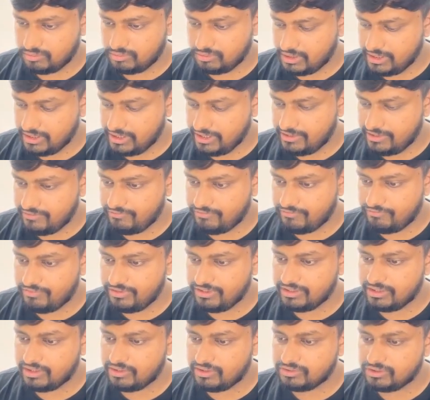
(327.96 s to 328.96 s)
Again
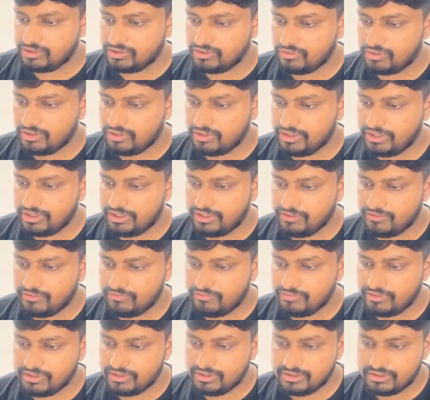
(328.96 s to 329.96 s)
15,000 quantity
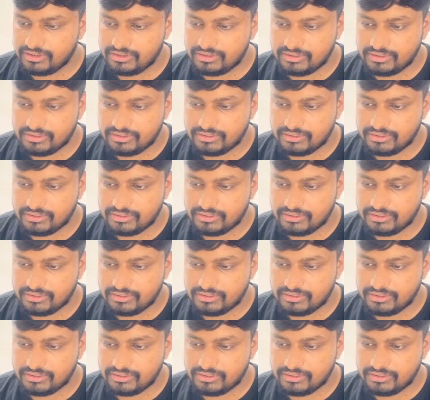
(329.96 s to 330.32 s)
of this,